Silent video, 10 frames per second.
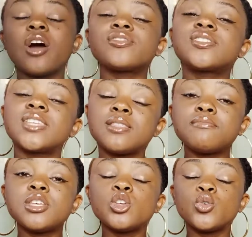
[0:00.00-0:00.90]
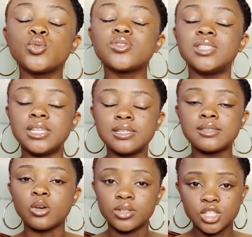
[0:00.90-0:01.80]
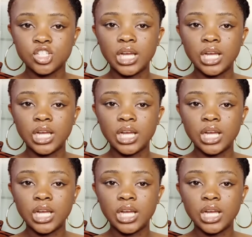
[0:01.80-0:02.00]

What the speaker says: have seen me use this on this